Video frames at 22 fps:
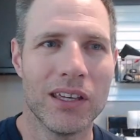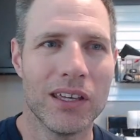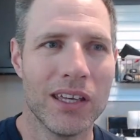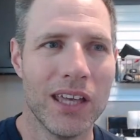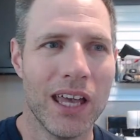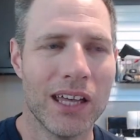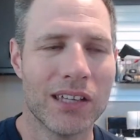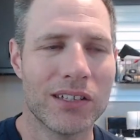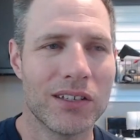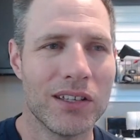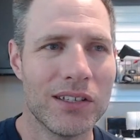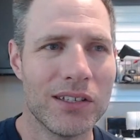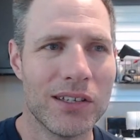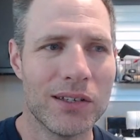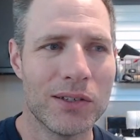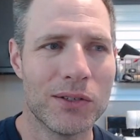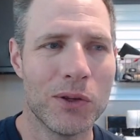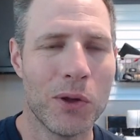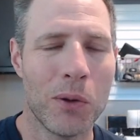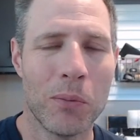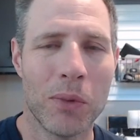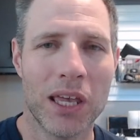Yes, let's
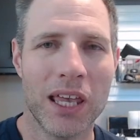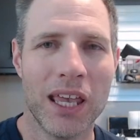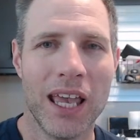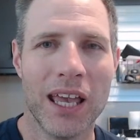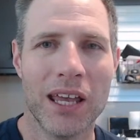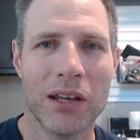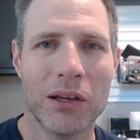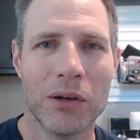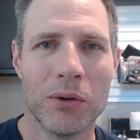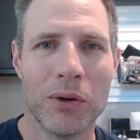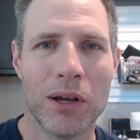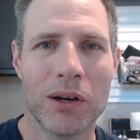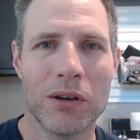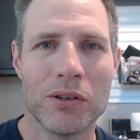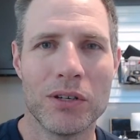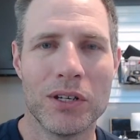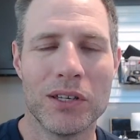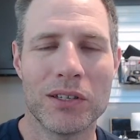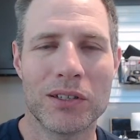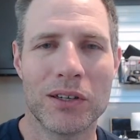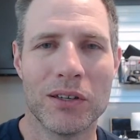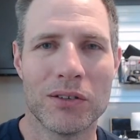assume mechanical
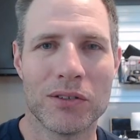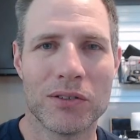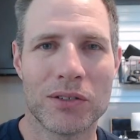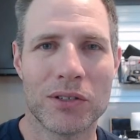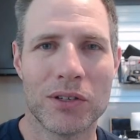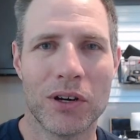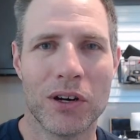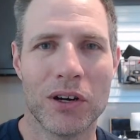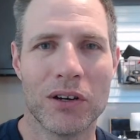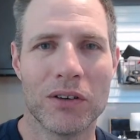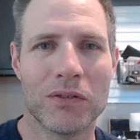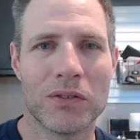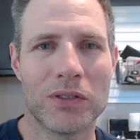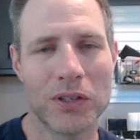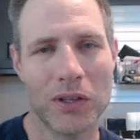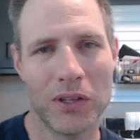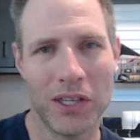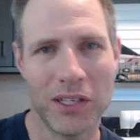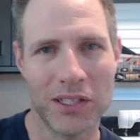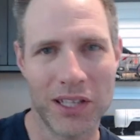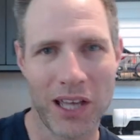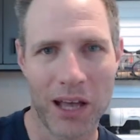energy is conserved. So
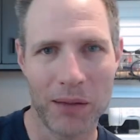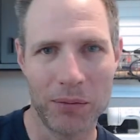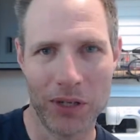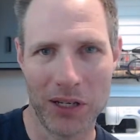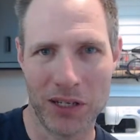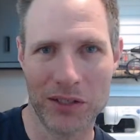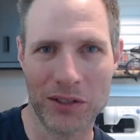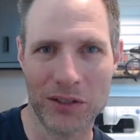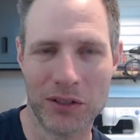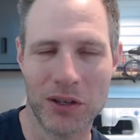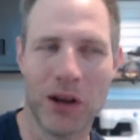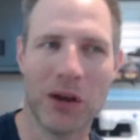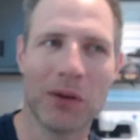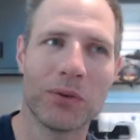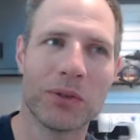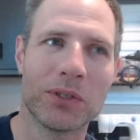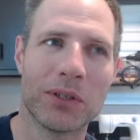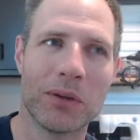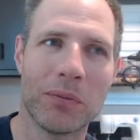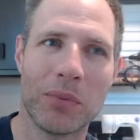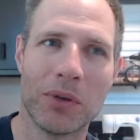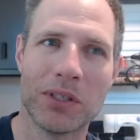these objects start
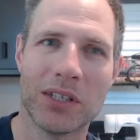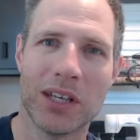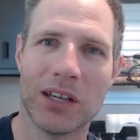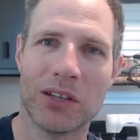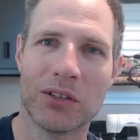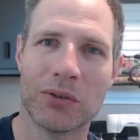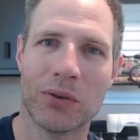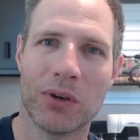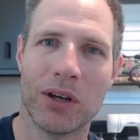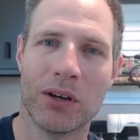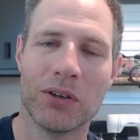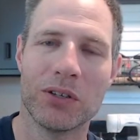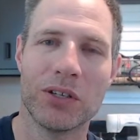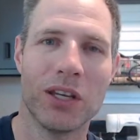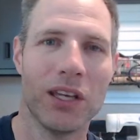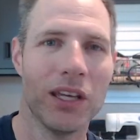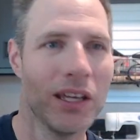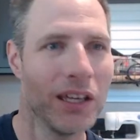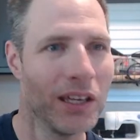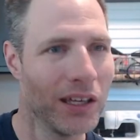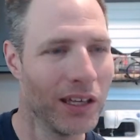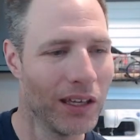with some potential
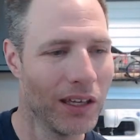energy,